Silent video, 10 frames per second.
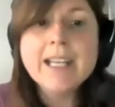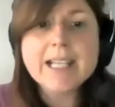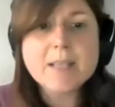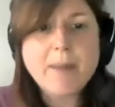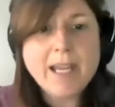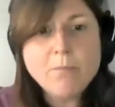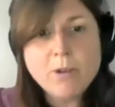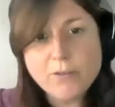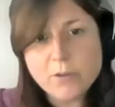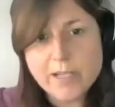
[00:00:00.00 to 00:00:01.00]
Spain
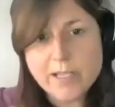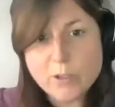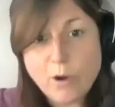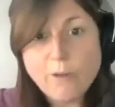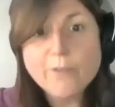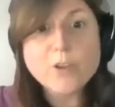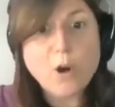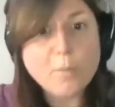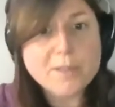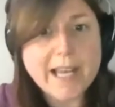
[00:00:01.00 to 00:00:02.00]
moved to a soft
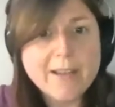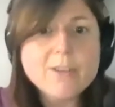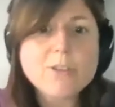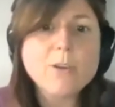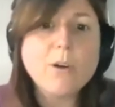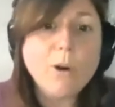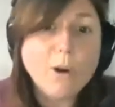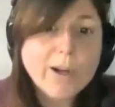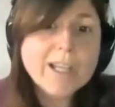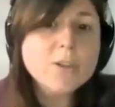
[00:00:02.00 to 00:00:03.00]
opt-out
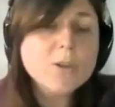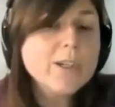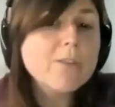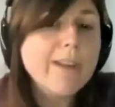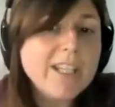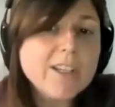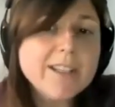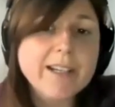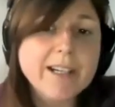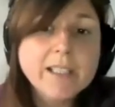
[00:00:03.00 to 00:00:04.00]
organ donor
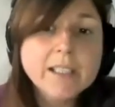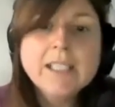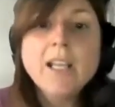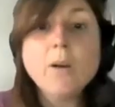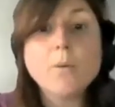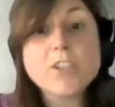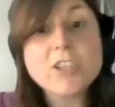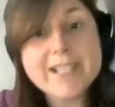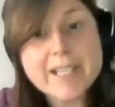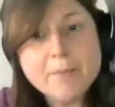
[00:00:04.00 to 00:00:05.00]
register, which
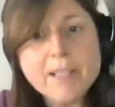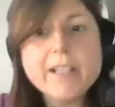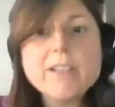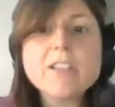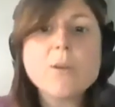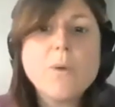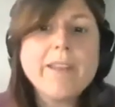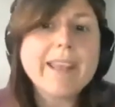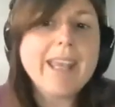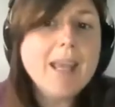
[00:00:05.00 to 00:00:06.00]
is similar to the
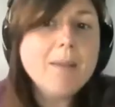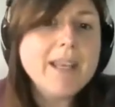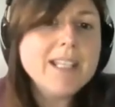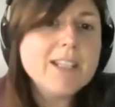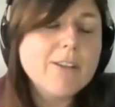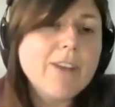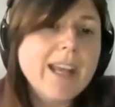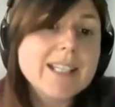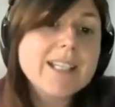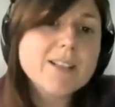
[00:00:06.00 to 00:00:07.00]
one that came into
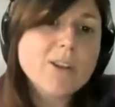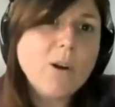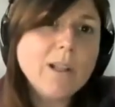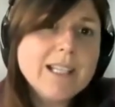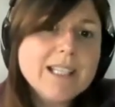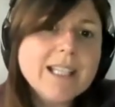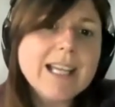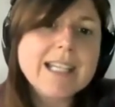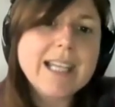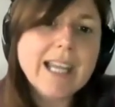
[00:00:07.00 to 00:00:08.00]
effect in Scotland
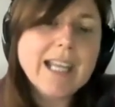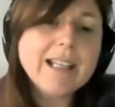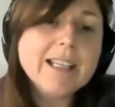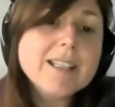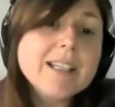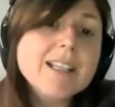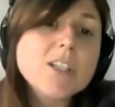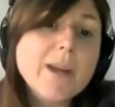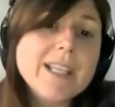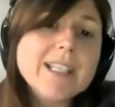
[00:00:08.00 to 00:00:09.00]
and in England in
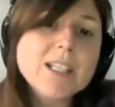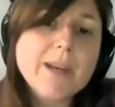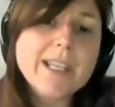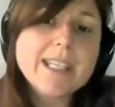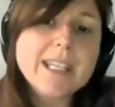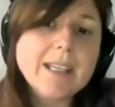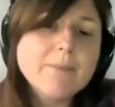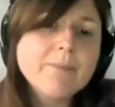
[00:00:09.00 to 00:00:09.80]
2020.